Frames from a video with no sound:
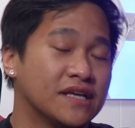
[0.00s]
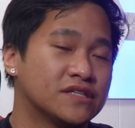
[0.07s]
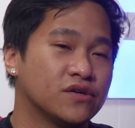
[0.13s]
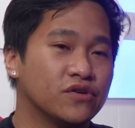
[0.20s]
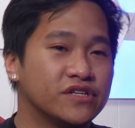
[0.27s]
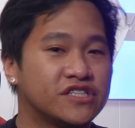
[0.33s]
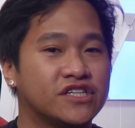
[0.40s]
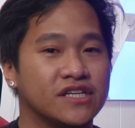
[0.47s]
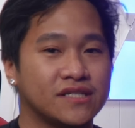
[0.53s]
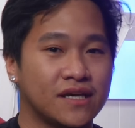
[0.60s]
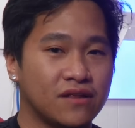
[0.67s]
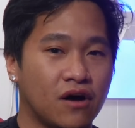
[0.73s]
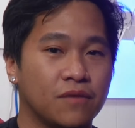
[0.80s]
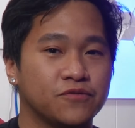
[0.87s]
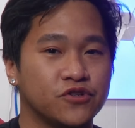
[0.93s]
So it's just
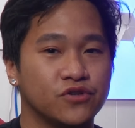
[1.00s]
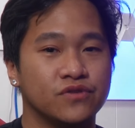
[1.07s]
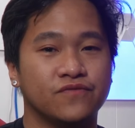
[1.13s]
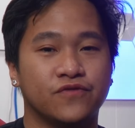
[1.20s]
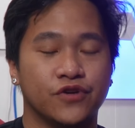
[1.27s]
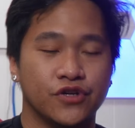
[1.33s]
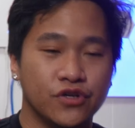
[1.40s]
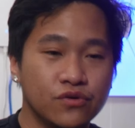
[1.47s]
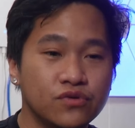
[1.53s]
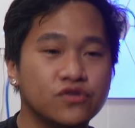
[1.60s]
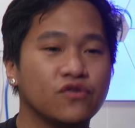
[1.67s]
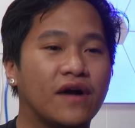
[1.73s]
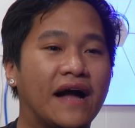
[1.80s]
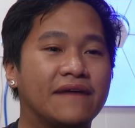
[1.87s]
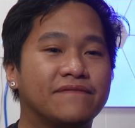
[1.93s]
an option for you
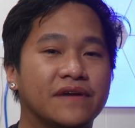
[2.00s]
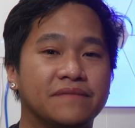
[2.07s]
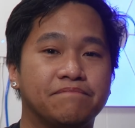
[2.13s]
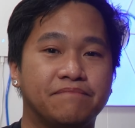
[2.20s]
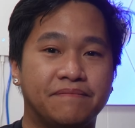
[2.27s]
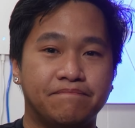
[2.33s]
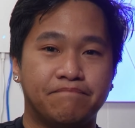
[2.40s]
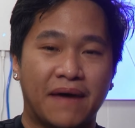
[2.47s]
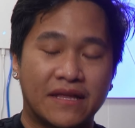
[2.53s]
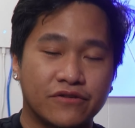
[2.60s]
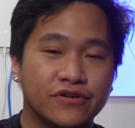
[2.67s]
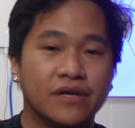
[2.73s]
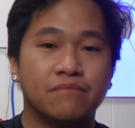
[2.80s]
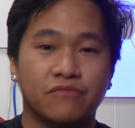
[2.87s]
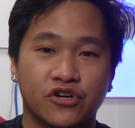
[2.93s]
to have a
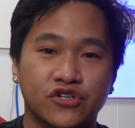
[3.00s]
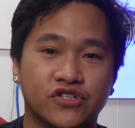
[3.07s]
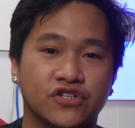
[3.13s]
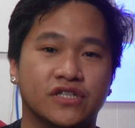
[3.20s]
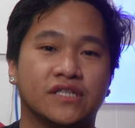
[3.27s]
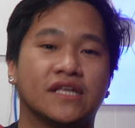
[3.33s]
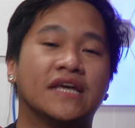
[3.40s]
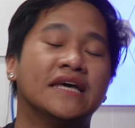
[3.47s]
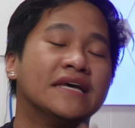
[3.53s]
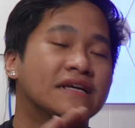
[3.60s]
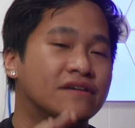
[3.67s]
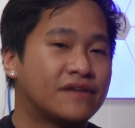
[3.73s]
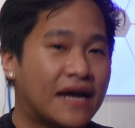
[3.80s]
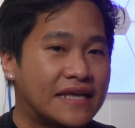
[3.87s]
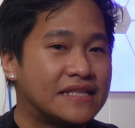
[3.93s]
better immersion
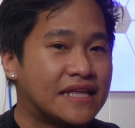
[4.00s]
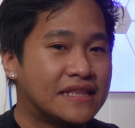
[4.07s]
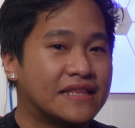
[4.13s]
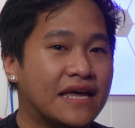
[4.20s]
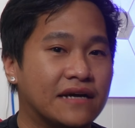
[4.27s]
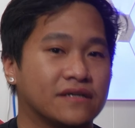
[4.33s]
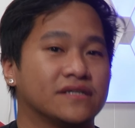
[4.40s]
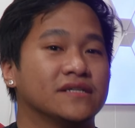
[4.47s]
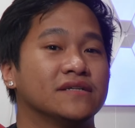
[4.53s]
right in there.